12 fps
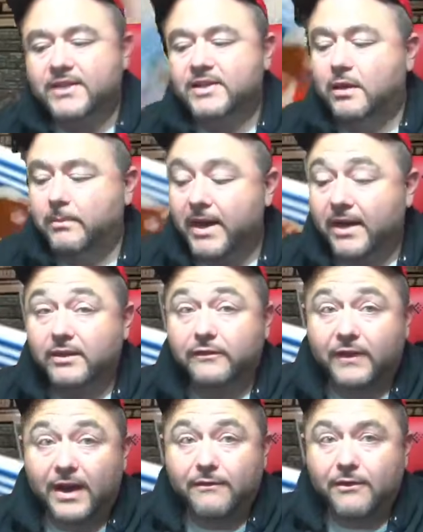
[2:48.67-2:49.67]
Now I'm back at the
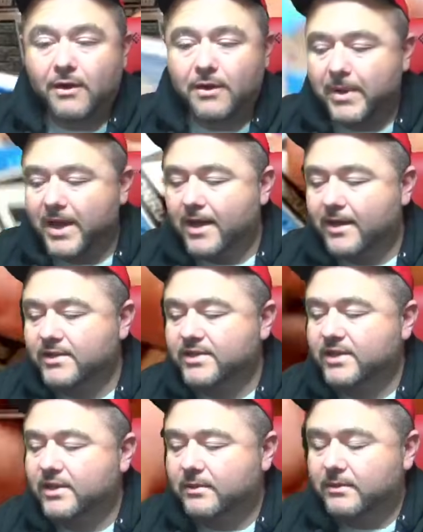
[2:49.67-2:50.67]
5 card packs.
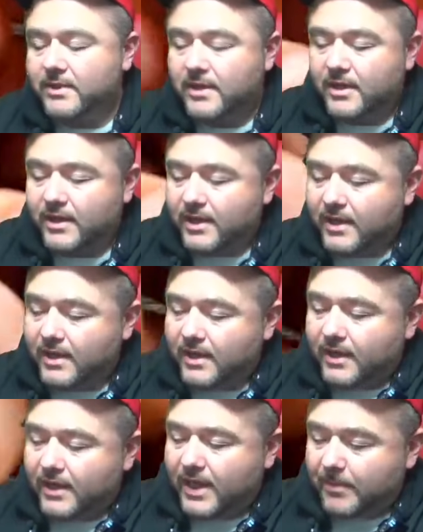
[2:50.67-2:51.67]
So
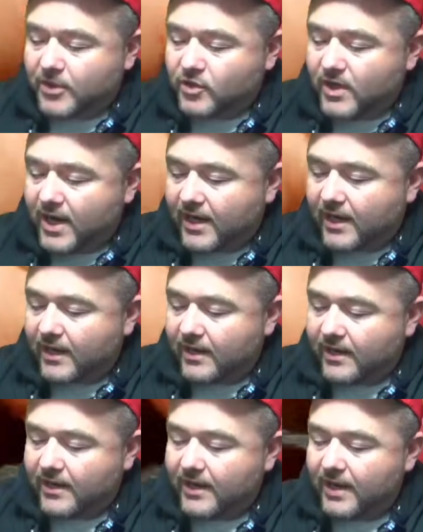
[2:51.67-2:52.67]
keeping track of
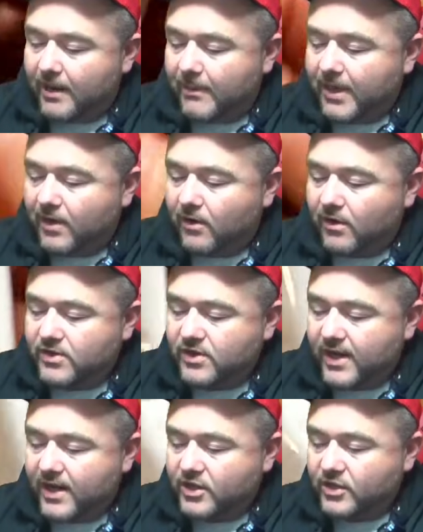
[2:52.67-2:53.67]
how many cards
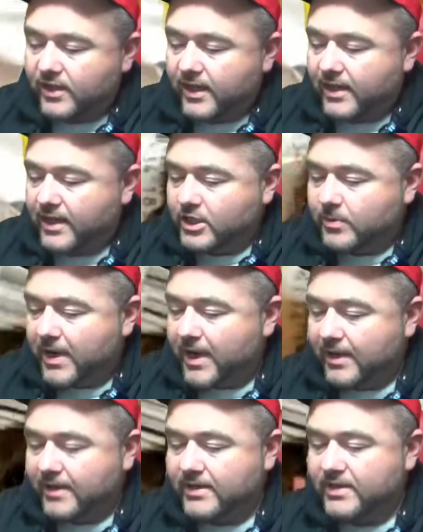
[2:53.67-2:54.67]
are actually in each
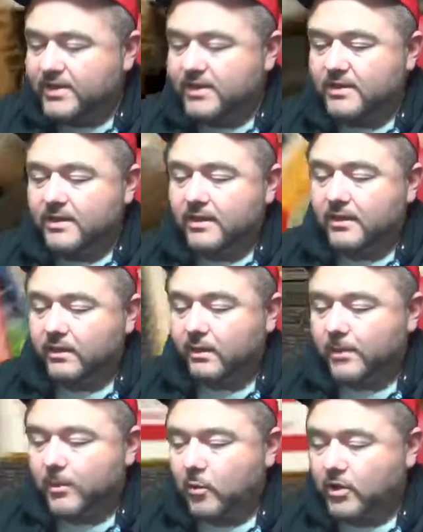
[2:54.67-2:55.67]
pack is a little
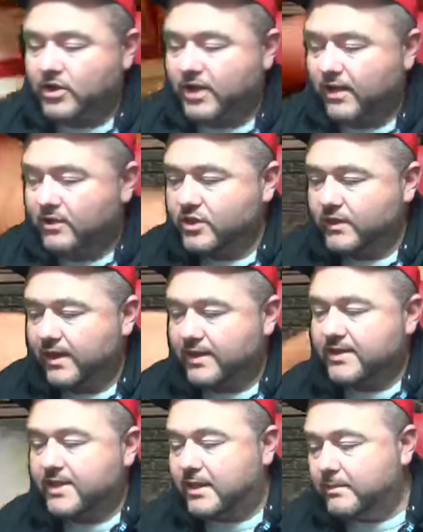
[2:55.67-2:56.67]
bit more challenging than it
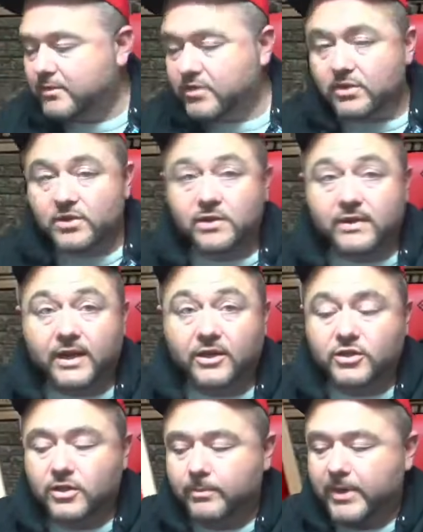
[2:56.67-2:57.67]
seems, or than it
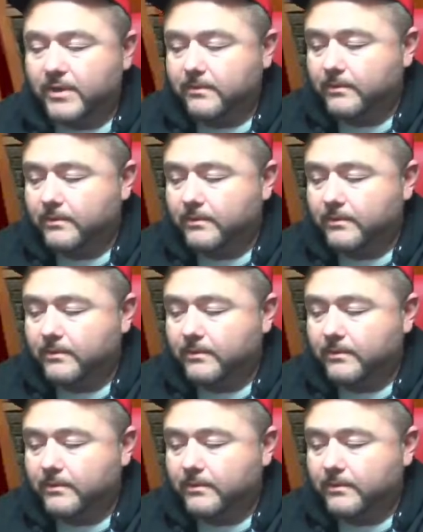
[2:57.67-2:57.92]
should be.